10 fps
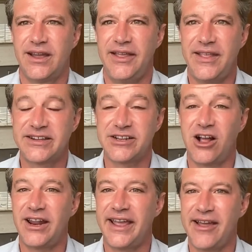And that's
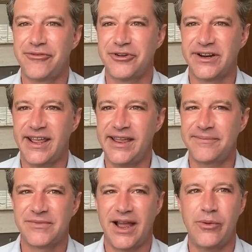all I have for
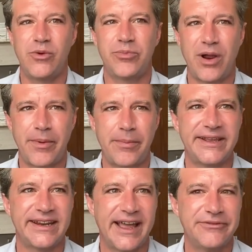today. I will probably
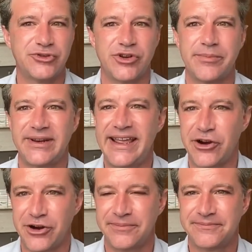live stream
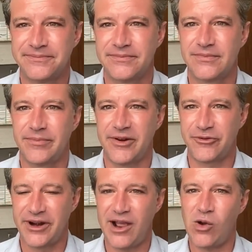later, but
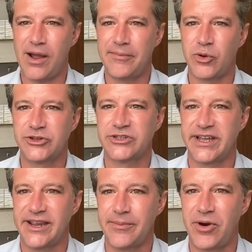for now I'm going to
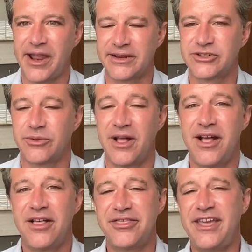take a break. So
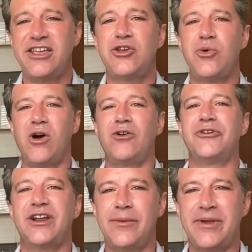thank you all
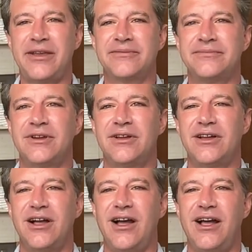for coming.
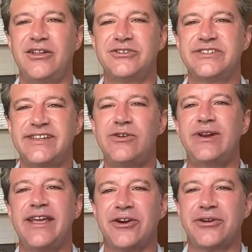I'll see you
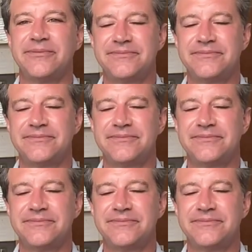later.